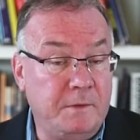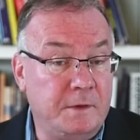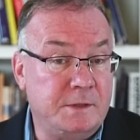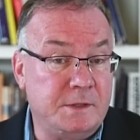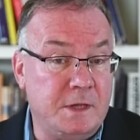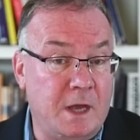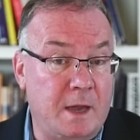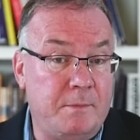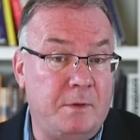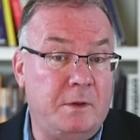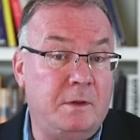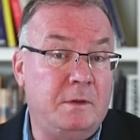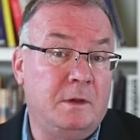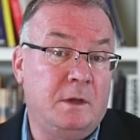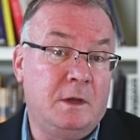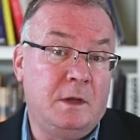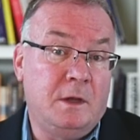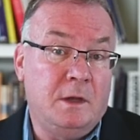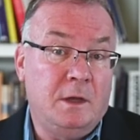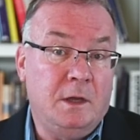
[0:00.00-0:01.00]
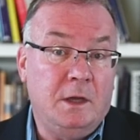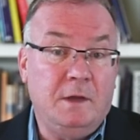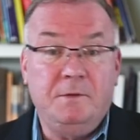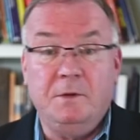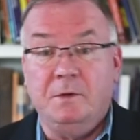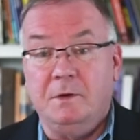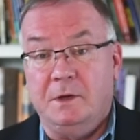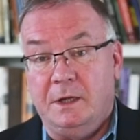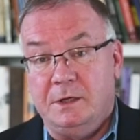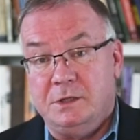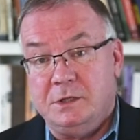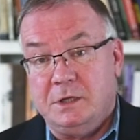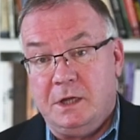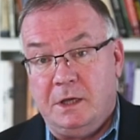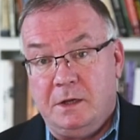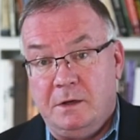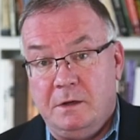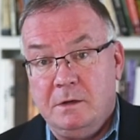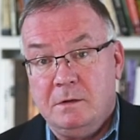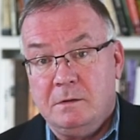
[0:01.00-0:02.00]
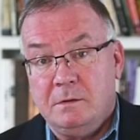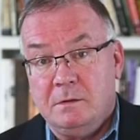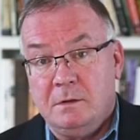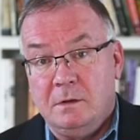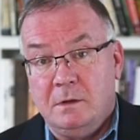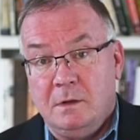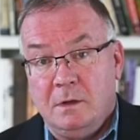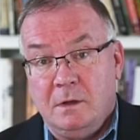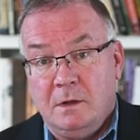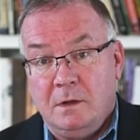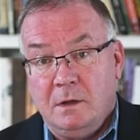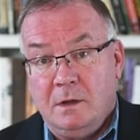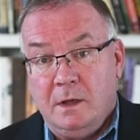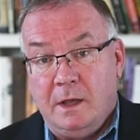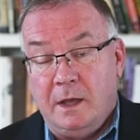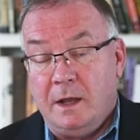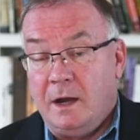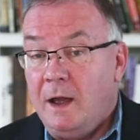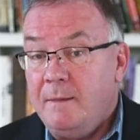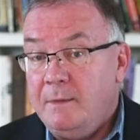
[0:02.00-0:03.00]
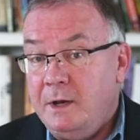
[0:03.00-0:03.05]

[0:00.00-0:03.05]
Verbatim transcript: For example, if you're an educator, and